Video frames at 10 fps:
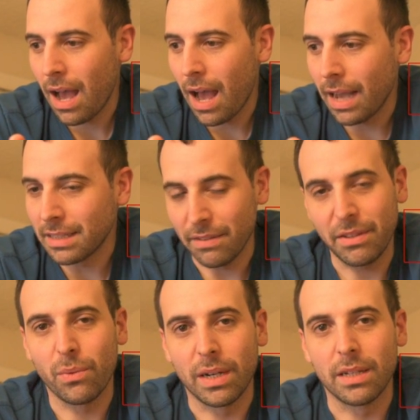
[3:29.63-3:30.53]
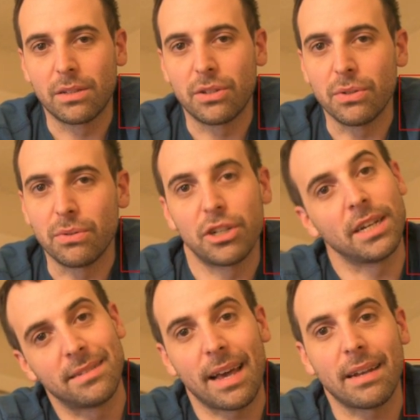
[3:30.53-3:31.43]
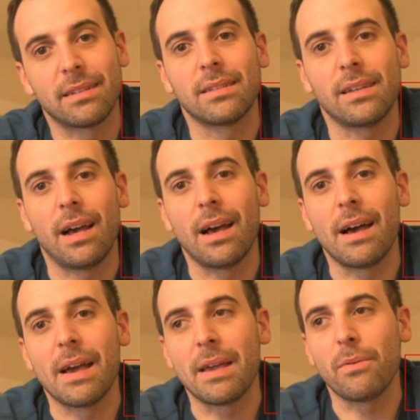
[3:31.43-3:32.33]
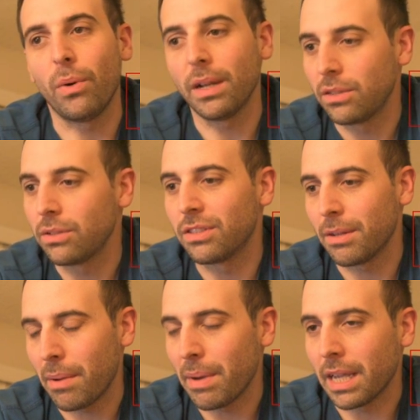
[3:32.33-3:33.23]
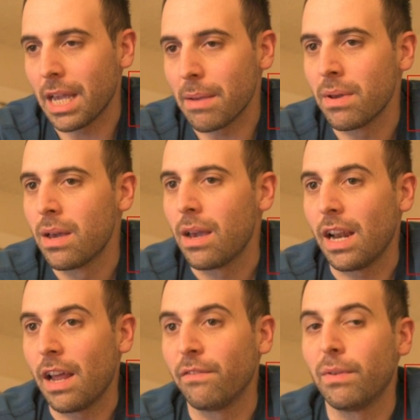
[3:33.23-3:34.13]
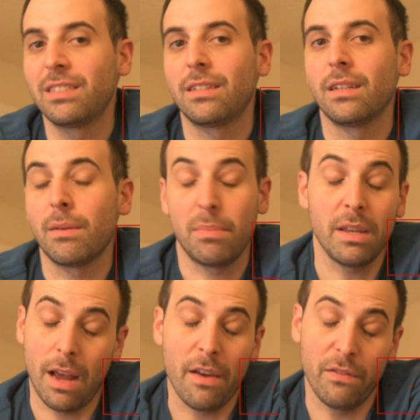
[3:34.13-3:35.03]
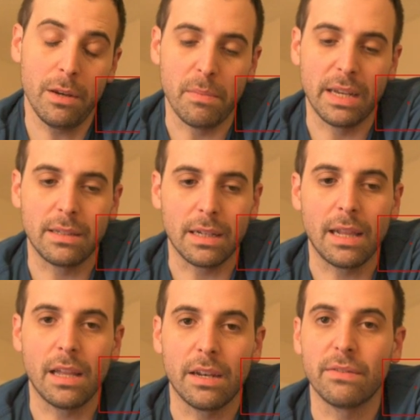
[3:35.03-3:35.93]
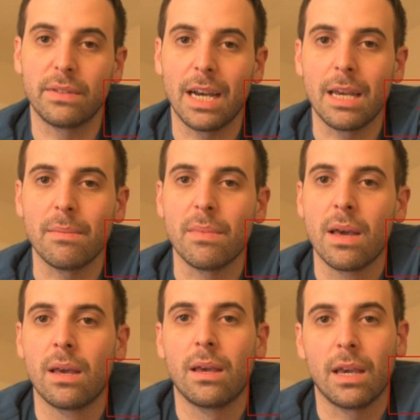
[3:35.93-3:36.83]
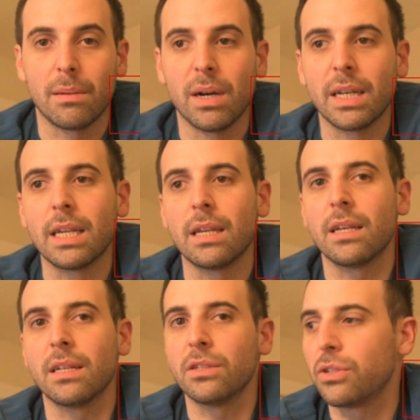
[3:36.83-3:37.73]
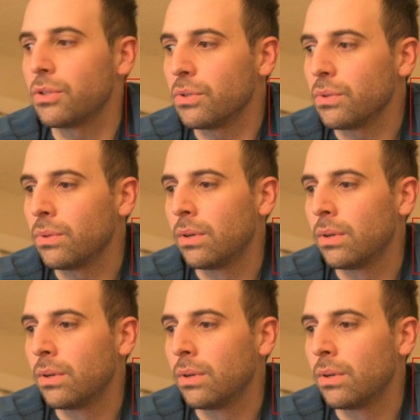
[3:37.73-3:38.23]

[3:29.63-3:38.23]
I definitely wanted to change that. I wanted to step up my game, and I've been investing a lot of time and money into